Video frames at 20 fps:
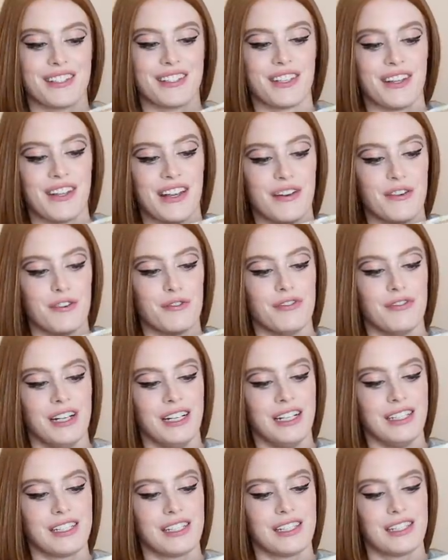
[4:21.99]
So they're a
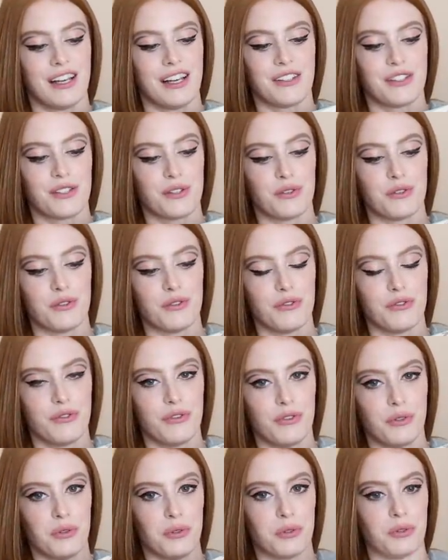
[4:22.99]
really subtle
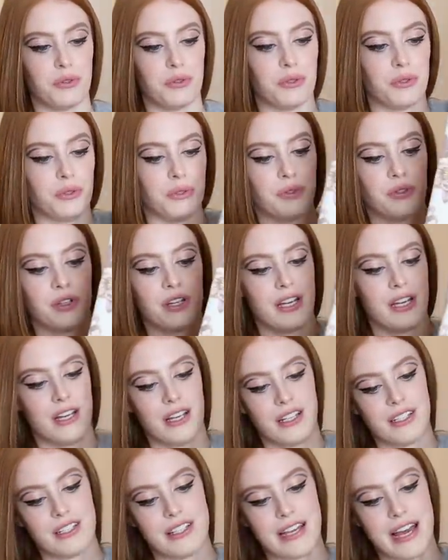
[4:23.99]
floral
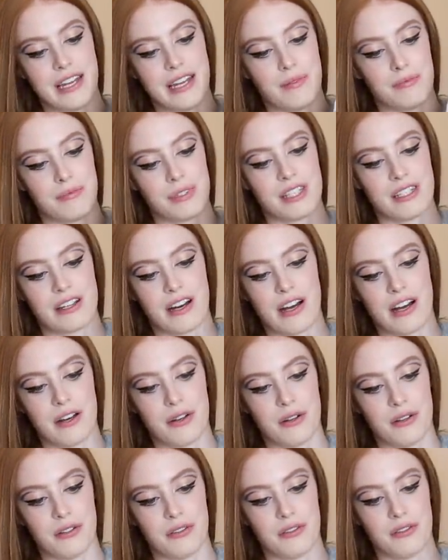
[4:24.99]
denim
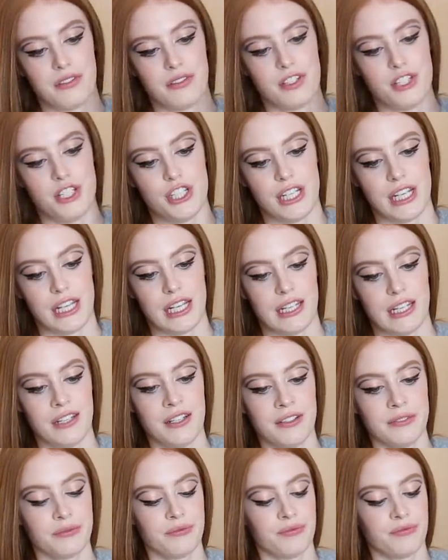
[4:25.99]
style
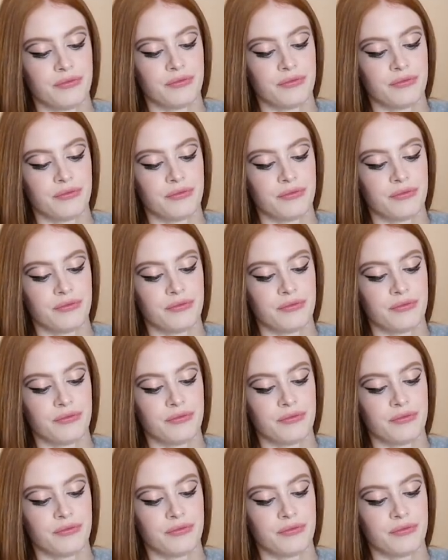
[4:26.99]
jean